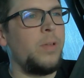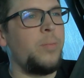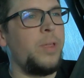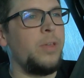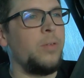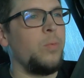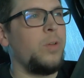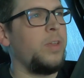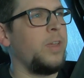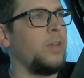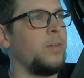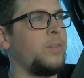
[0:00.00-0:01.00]
Man, what
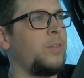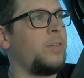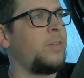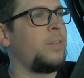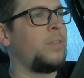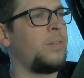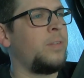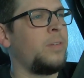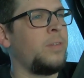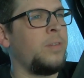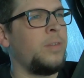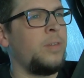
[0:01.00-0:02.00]
else?
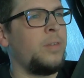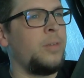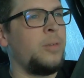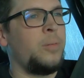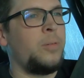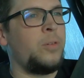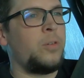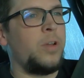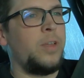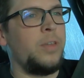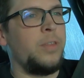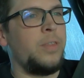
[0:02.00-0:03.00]
I'm
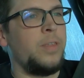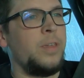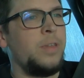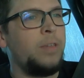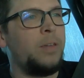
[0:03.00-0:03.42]
trying to think.